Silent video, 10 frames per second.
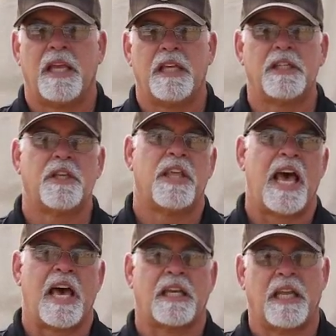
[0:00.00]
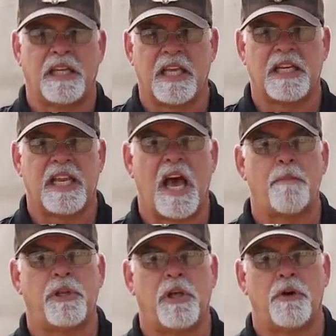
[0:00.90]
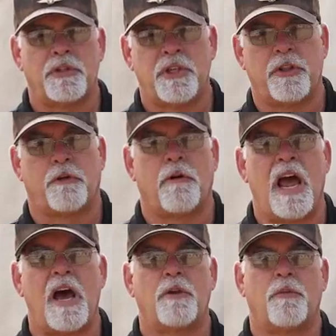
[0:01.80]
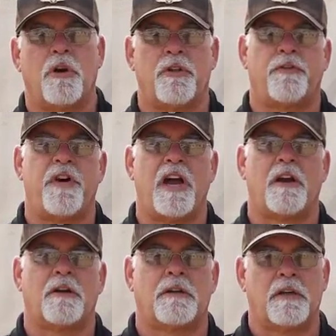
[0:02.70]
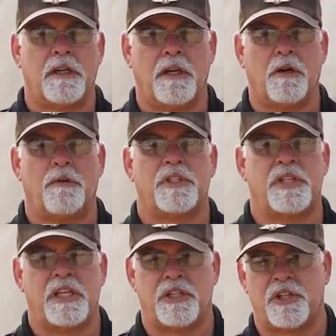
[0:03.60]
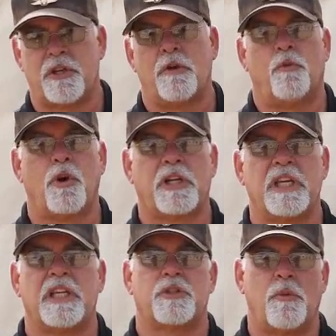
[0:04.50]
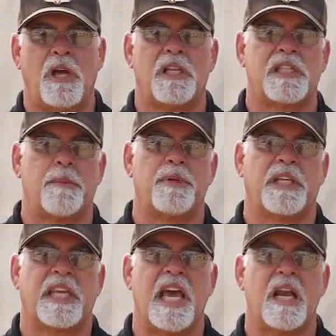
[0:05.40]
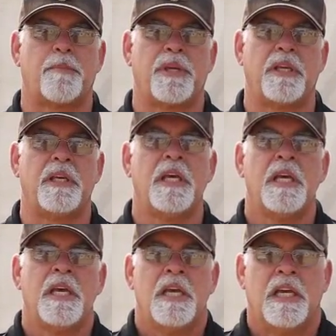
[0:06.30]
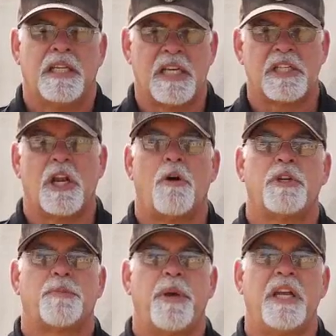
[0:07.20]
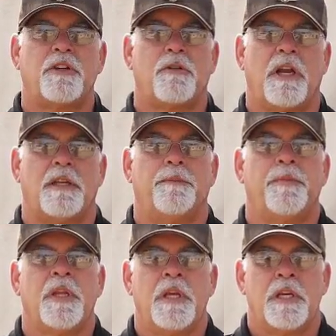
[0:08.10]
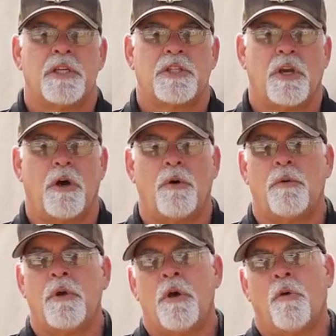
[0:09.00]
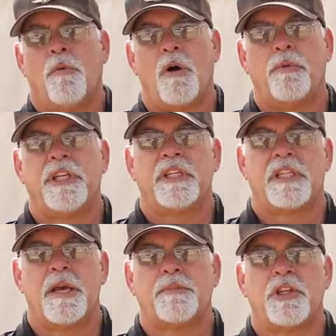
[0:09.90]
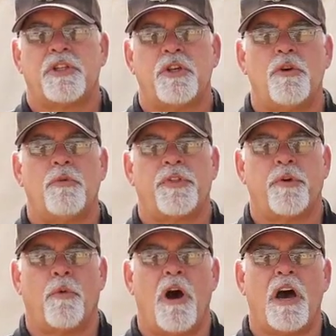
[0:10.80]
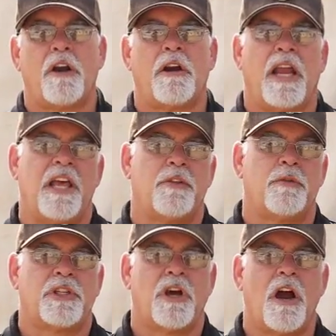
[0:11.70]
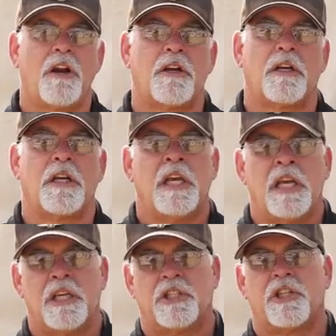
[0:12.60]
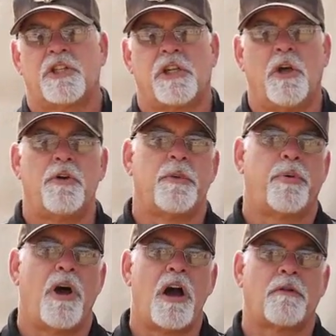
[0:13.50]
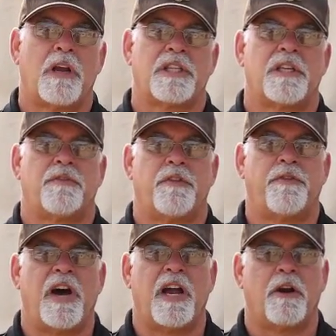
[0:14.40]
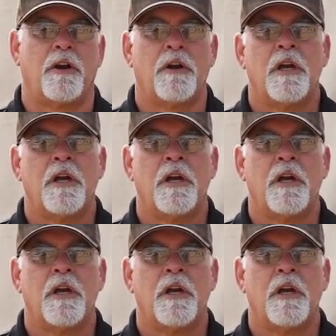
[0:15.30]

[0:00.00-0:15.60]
into that and get down below to the ground where the fire is working as well as up in the canopy, it doesn't always penetrate. So what we attempt to do with the water and the retardant is to slow the progress of the fire